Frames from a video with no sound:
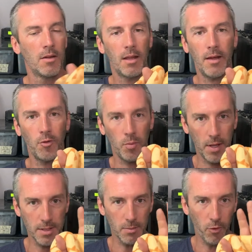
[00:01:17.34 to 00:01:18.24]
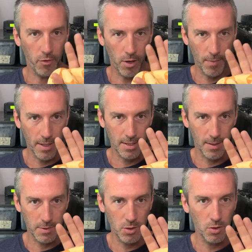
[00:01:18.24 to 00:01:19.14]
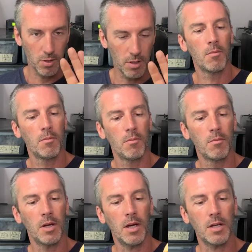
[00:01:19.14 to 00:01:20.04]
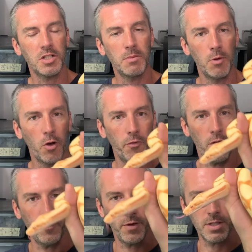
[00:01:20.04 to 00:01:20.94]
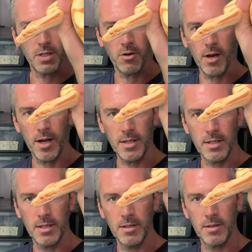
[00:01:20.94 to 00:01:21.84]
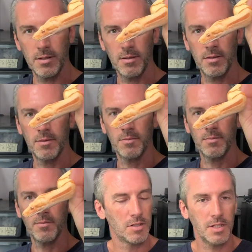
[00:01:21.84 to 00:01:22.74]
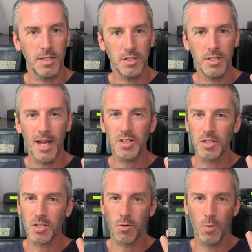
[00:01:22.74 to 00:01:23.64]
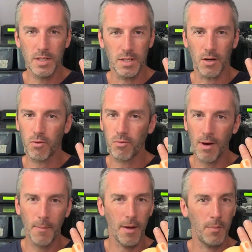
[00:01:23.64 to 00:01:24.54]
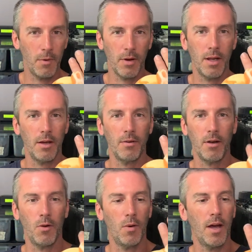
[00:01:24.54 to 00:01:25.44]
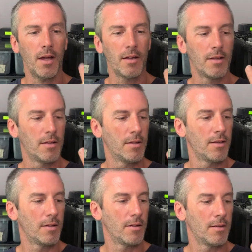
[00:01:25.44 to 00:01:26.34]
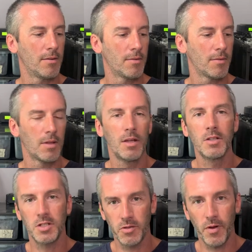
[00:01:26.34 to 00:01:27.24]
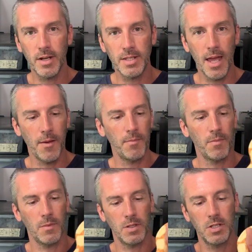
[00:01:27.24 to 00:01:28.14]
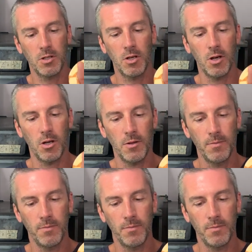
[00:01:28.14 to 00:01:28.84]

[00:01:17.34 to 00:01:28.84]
I have no plans of moving her up anytime soon. But she's beautiful. I don't know if you can see her eyes. She's actually squeezing the crap out of me right now. I don't know why. She's very tame. She's a good girl.